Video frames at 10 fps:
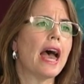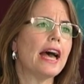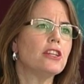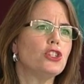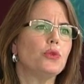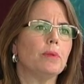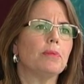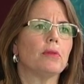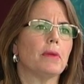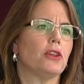As you
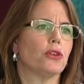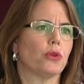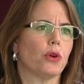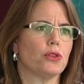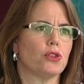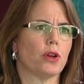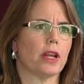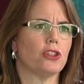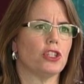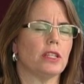implement your growth
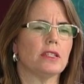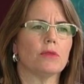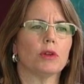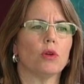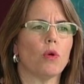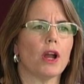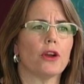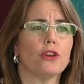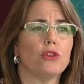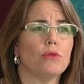strategy, does it
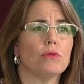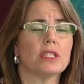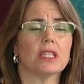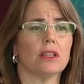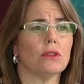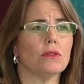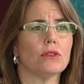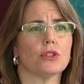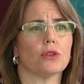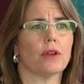require new
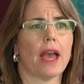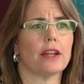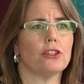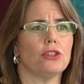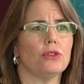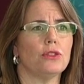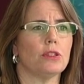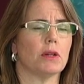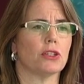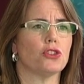skills or
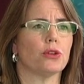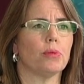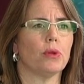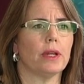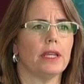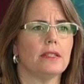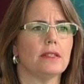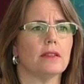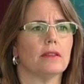attitudes amongst your employees?